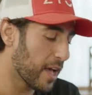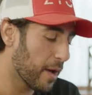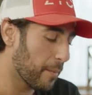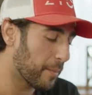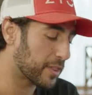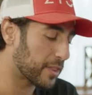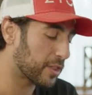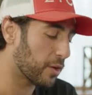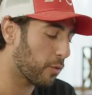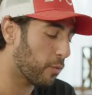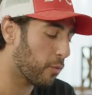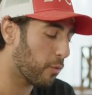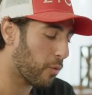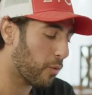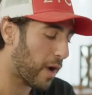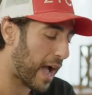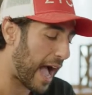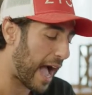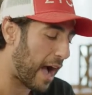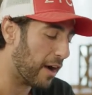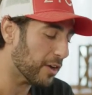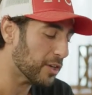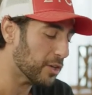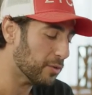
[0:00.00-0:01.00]
But
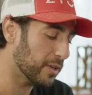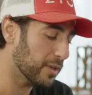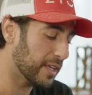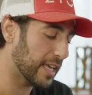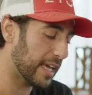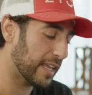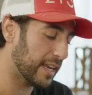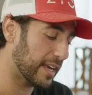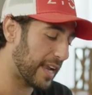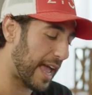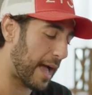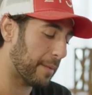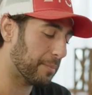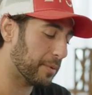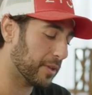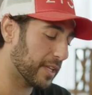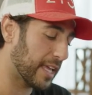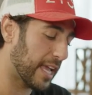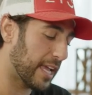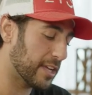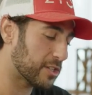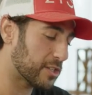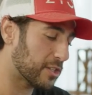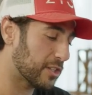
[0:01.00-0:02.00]
how you get an
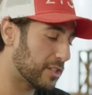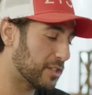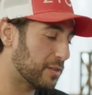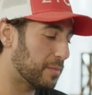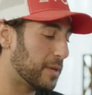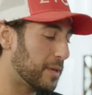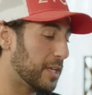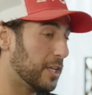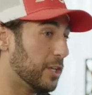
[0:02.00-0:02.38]
application to be